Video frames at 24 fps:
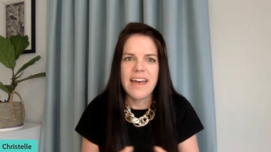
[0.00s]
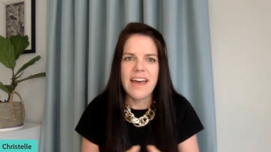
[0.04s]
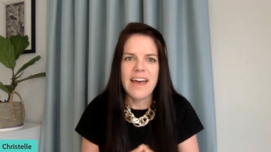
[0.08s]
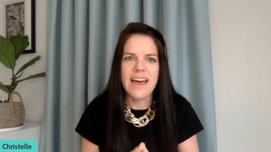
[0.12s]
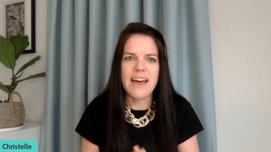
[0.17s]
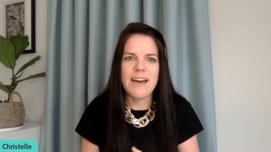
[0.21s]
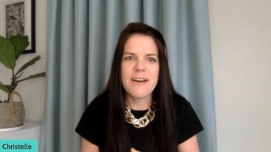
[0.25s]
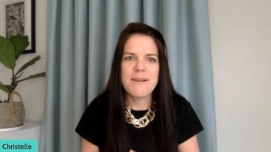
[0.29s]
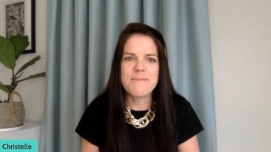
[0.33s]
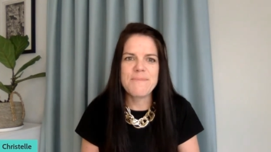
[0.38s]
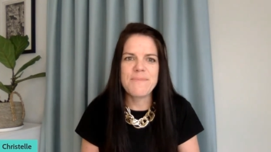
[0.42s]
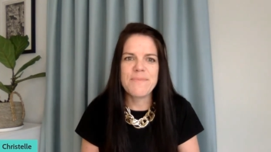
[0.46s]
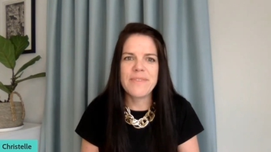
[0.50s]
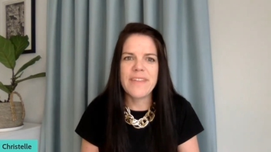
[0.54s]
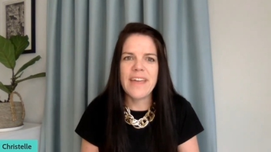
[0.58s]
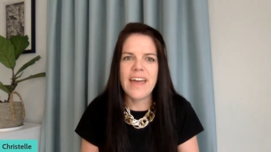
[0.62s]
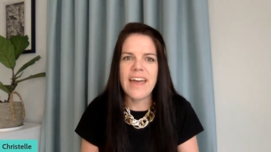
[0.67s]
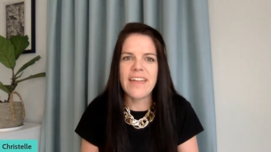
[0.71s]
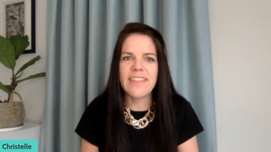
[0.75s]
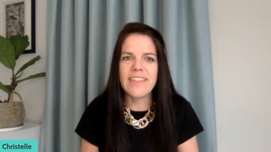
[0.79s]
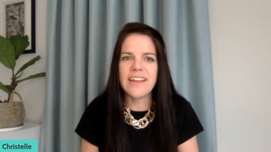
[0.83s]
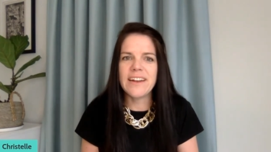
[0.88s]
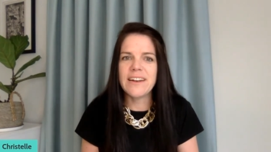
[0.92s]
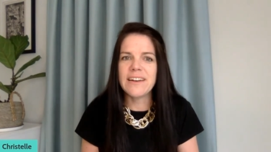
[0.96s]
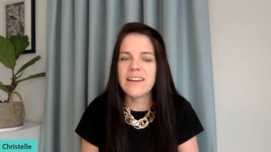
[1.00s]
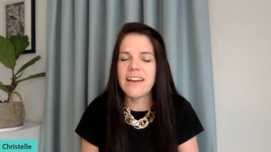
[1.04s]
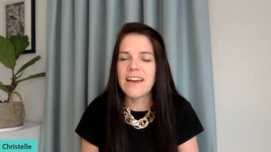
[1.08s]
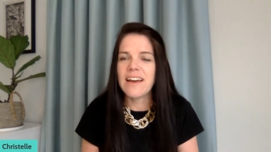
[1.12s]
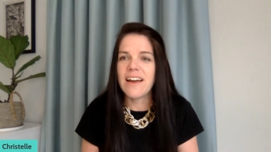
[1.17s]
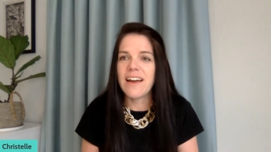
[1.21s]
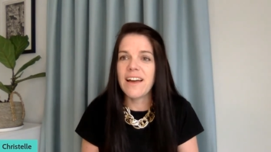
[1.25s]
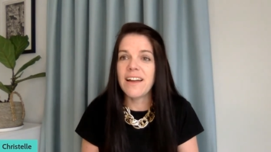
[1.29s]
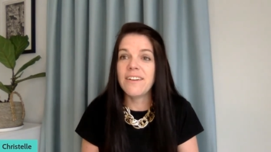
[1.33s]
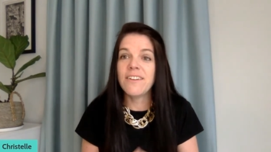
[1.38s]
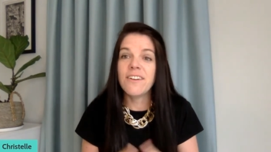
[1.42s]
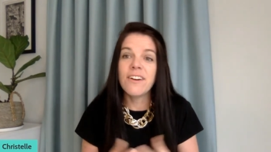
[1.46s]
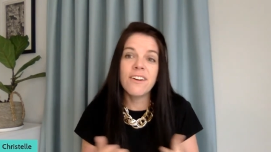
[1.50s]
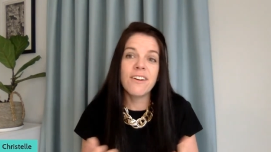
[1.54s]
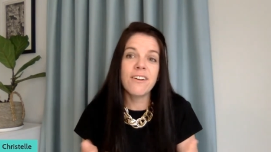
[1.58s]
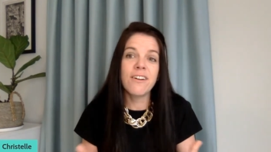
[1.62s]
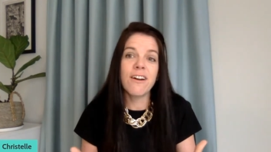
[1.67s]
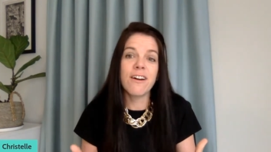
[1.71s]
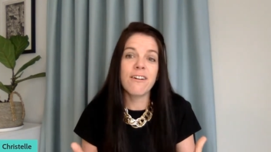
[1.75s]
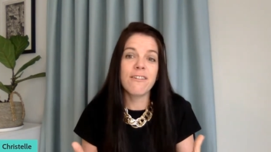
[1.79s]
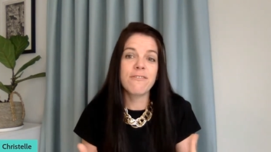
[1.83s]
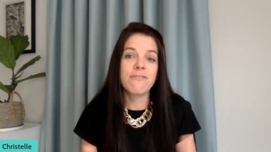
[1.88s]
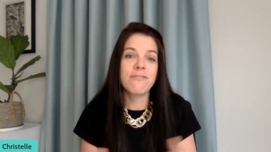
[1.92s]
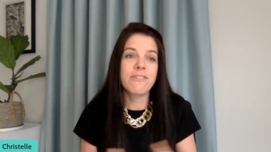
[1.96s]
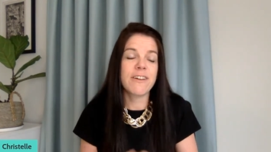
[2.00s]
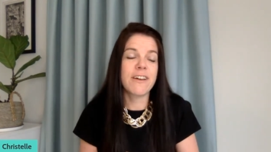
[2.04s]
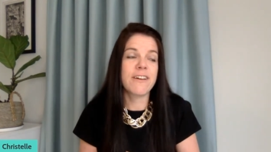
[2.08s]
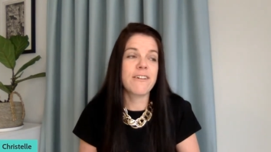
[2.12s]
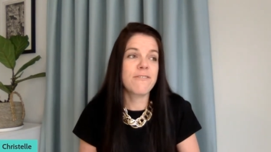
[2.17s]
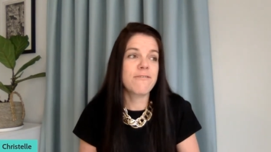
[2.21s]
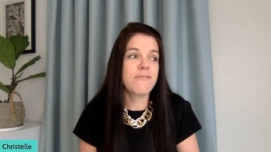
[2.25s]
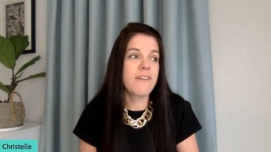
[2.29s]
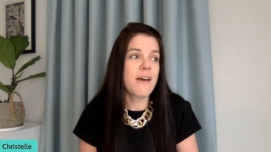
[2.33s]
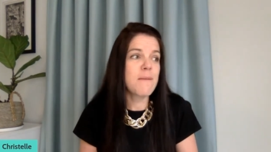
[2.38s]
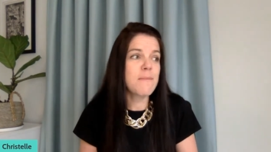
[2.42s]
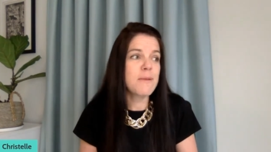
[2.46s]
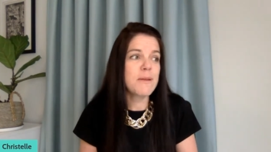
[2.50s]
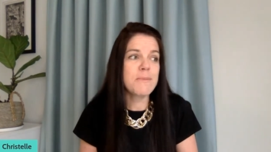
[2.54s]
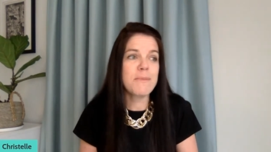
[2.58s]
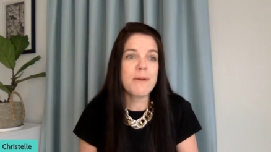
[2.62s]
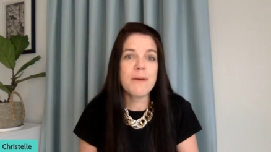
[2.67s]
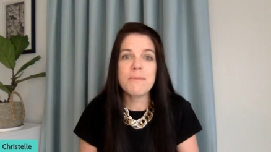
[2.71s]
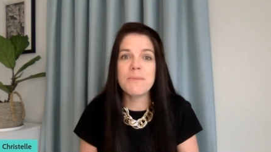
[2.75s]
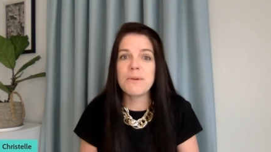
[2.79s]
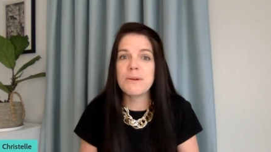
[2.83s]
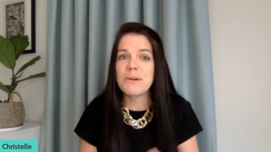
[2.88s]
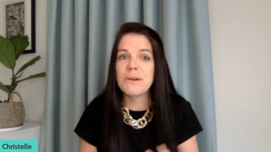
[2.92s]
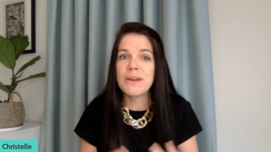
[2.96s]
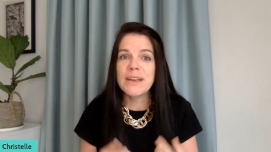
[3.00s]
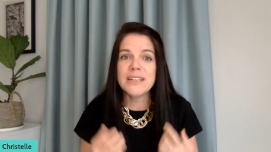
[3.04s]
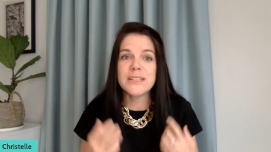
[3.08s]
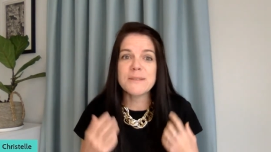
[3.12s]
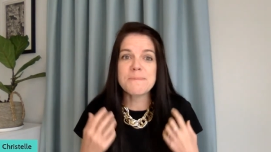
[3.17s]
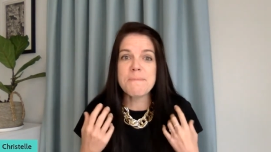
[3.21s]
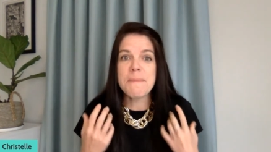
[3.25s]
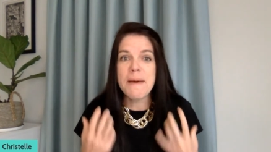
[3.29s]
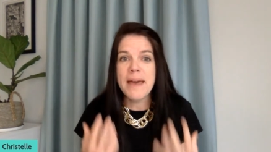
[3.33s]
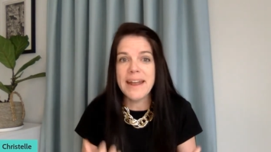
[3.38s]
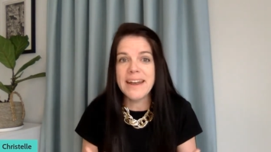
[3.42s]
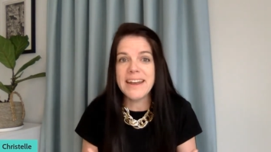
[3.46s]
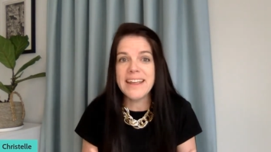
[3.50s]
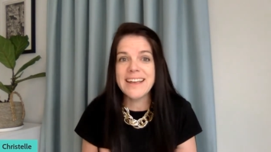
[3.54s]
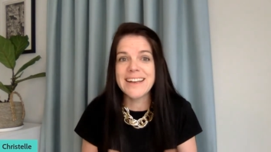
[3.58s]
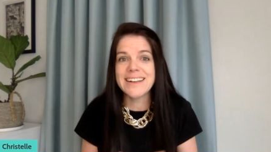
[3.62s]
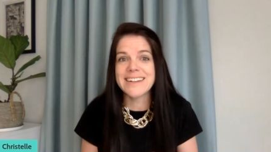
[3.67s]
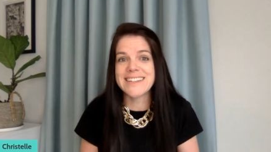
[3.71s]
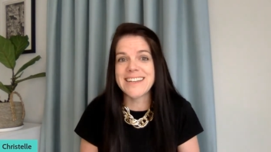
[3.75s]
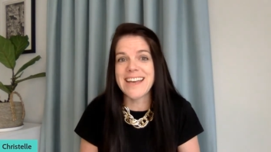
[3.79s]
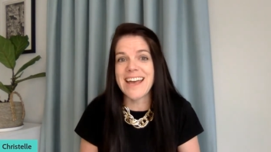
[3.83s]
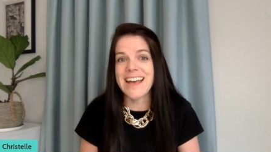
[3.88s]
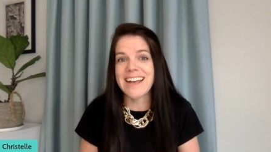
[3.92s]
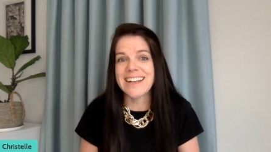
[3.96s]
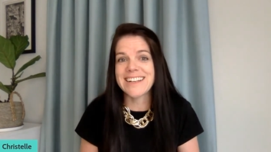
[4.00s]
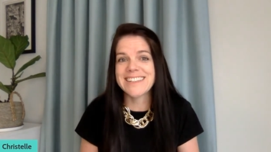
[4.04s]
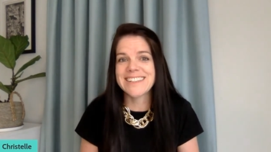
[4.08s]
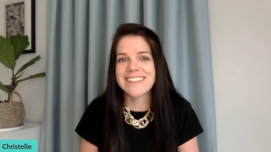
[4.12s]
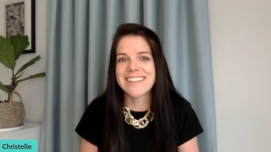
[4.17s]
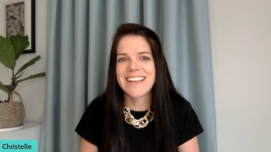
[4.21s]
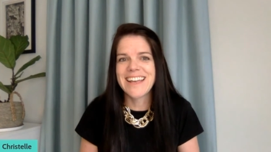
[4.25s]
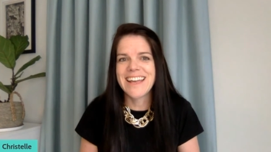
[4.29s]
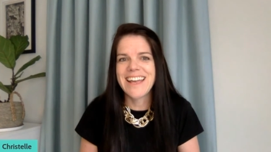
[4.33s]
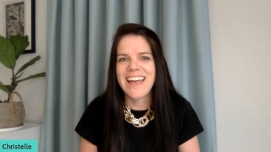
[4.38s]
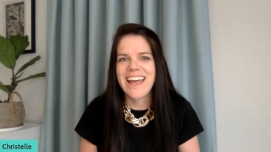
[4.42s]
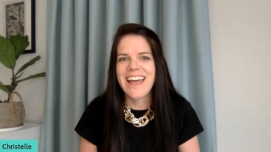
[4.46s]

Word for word: Um, and then I know of a family member who gets panic attacks.